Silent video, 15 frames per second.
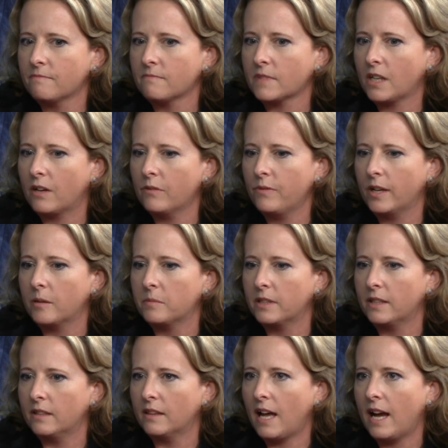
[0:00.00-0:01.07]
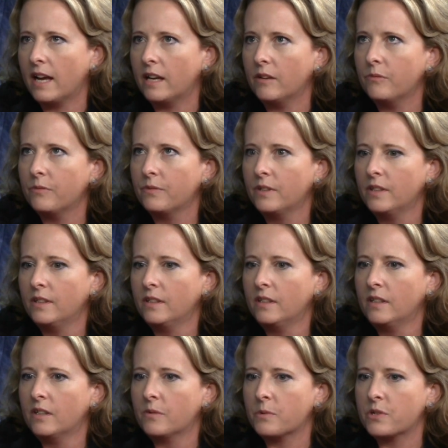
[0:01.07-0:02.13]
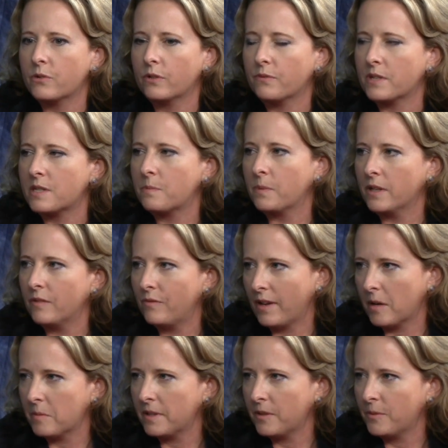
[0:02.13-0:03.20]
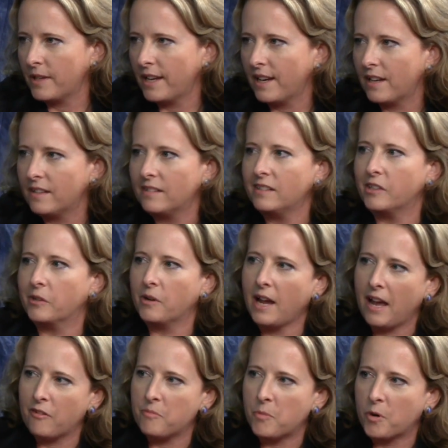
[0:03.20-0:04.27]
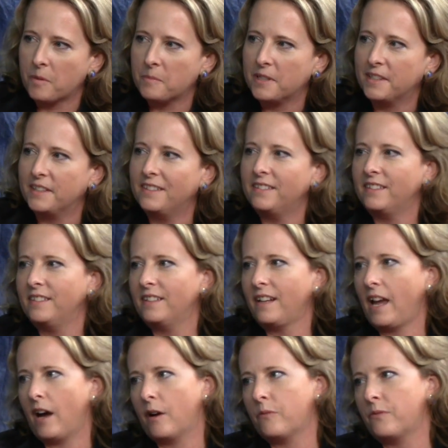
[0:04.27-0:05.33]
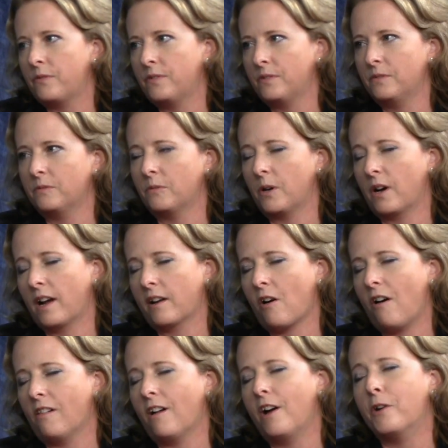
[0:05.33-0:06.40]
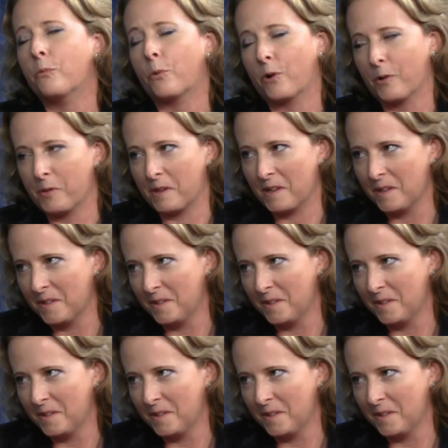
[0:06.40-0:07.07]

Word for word: our family life was sort of a split family. We had, you know, half Mormon, half what I call unworthy.